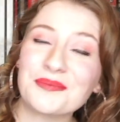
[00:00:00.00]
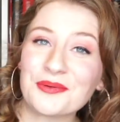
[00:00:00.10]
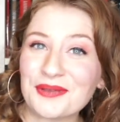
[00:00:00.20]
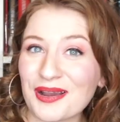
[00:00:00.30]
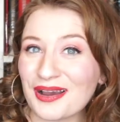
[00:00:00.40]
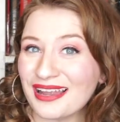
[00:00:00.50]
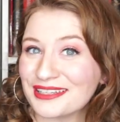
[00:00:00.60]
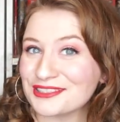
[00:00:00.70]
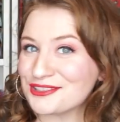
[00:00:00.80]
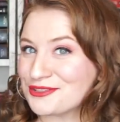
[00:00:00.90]
moving
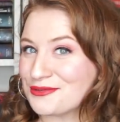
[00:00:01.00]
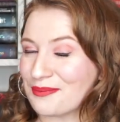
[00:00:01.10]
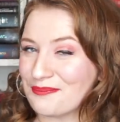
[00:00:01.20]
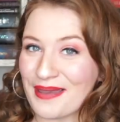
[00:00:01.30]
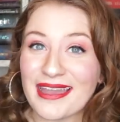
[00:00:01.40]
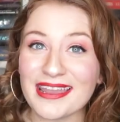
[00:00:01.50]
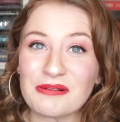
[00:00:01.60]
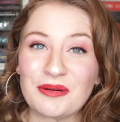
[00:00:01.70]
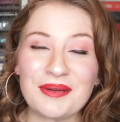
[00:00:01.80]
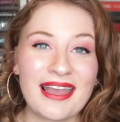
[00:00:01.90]
on to May,
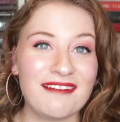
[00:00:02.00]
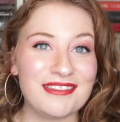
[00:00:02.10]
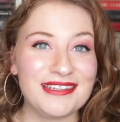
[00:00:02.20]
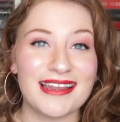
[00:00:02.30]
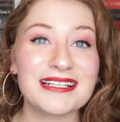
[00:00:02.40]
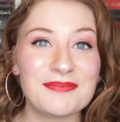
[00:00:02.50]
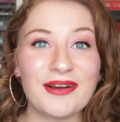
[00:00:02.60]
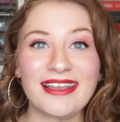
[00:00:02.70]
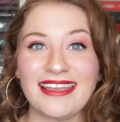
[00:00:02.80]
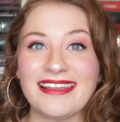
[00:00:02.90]
where we have the next
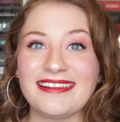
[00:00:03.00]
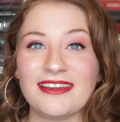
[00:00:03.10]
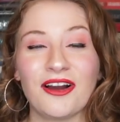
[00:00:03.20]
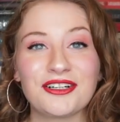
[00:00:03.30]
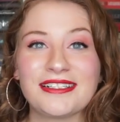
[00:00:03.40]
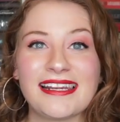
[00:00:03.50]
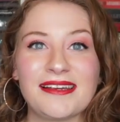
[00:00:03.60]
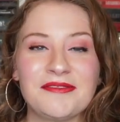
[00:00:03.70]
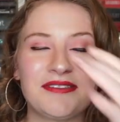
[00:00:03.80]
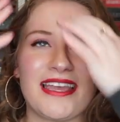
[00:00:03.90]
book in the Hunger
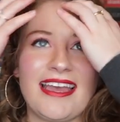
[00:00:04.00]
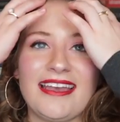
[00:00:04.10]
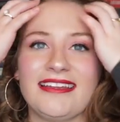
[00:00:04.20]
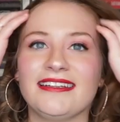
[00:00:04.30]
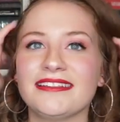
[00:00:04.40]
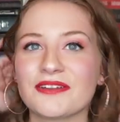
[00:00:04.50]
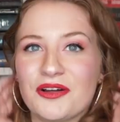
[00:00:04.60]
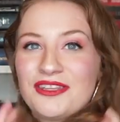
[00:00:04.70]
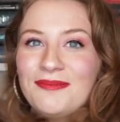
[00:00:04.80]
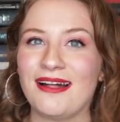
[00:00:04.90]
Games, and it's
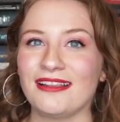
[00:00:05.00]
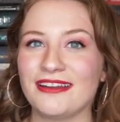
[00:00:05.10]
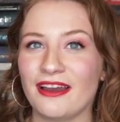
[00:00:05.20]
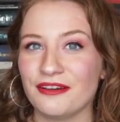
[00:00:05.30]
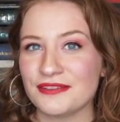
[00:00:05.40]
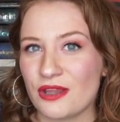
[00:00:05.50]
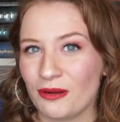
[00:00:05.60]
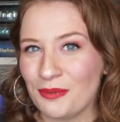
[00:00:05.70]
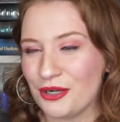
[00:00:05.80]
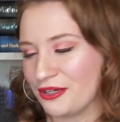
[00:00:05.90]
called The Ballad of
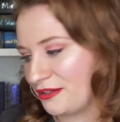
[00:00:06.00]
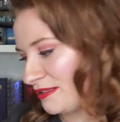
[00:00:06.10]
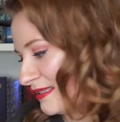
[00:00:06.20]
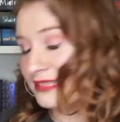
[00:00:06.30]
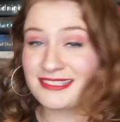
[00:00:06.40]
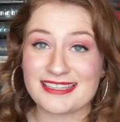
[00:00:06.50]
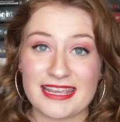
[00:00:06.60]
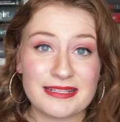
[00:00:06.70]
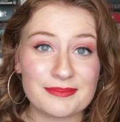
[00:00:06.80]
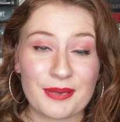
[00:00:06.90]
Songbirds and
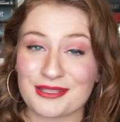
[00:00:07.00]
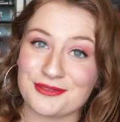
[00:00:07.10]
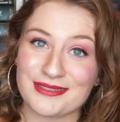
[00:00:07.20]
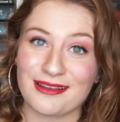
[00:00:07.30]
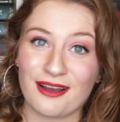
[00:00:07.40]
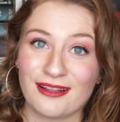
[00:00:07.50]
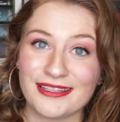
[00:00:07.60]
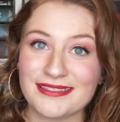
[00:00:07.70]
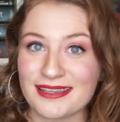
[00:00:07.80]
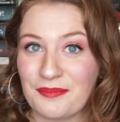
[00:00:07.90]
Snakes by Suzanne
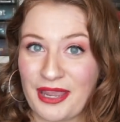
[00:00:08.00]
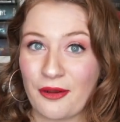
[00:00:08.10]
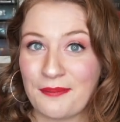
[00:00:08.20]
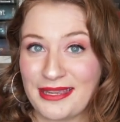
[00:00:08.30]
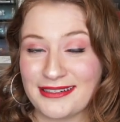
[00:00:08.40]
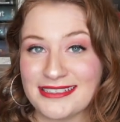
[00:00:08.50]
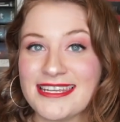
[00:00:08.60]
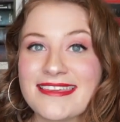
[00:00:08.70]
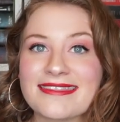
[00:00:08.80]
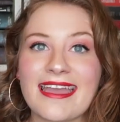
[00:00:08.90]
Collins, coming out May 19th.
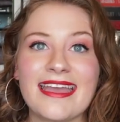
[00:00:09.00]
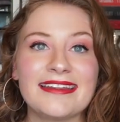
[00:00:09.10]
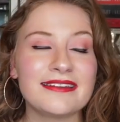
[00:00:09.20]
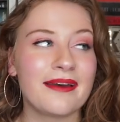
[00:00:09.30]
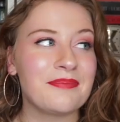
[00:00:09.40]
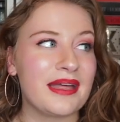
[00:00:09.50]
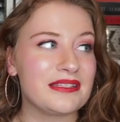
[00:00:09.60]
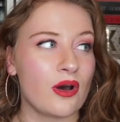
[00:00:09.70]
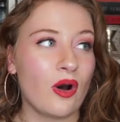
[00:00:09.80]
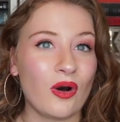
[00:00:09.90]
And
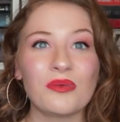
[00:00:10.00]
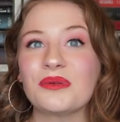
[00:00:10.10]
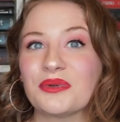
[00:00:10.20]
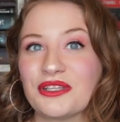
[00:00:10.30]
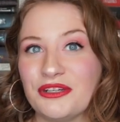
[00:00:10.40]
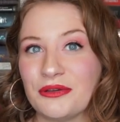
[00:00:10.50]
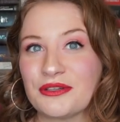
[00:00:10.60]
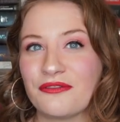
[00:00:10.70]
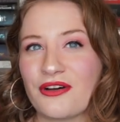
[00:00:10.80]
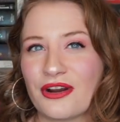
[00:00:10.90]
that's all we really know
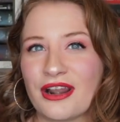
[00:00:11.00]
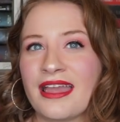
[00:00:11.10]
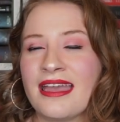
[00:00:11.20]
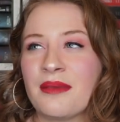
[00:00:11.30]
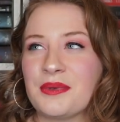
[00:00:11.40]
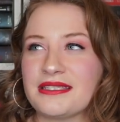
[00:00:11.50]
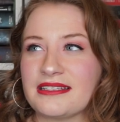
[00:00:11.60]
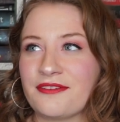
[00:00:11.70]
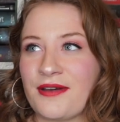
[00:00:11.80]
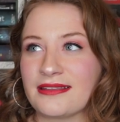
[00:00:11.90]
so far,
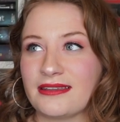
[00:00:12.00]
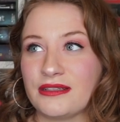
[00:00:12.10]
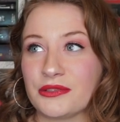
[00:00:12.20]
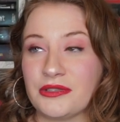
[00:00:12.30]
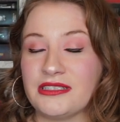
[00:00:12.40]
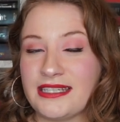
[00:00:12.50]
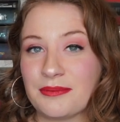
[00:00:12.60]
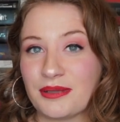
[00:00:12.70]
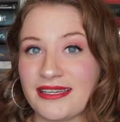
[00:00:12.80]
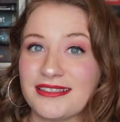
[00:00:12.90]
besides the fact that it is going to
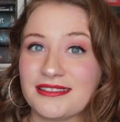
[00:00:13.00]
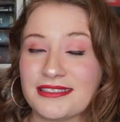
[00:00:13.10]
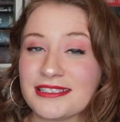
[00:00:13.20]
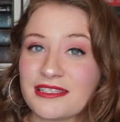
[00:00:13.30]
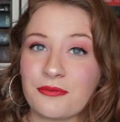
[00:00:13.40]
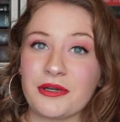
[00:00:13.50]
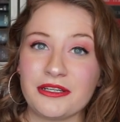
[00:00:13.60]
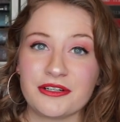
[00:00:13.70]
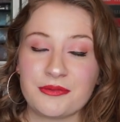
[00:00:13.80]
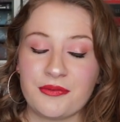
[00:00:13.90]
take place 64
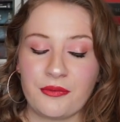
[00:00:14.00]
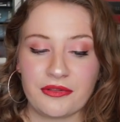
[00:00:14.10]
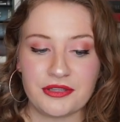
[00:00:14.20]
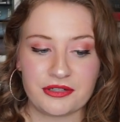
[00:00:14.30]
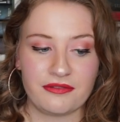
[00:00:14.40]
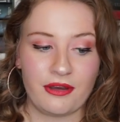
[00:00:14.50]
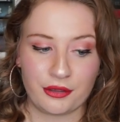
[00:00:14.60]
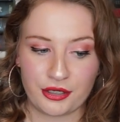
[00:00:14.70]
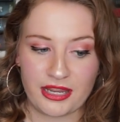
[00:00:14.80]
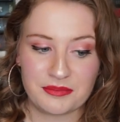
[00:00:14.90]
years before the start of the
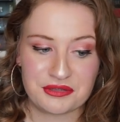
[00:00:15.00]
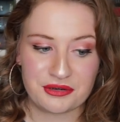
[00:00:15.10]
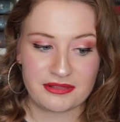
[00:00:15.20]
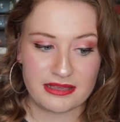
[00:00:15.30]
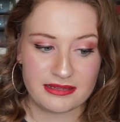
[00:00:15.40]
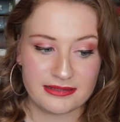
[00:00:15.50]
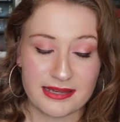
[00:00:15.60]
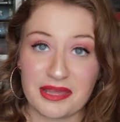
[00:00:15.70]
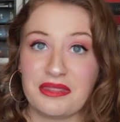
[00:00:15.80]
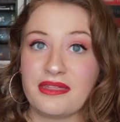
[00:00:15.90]
Hunger Games, during the
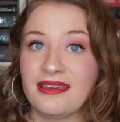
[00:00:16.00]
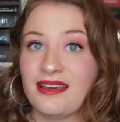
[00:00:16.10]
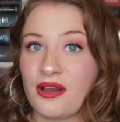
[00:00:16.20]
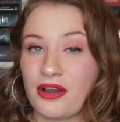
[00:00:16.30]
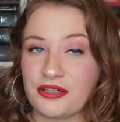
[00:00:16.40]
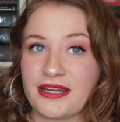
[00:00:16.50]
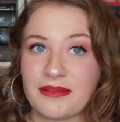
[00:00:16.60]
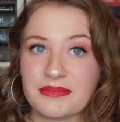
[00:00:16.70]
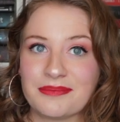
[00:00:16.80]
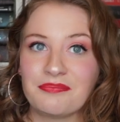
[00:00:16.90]
10th Hunger
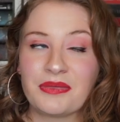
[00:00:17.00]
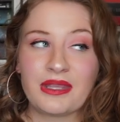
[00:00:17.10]
Games.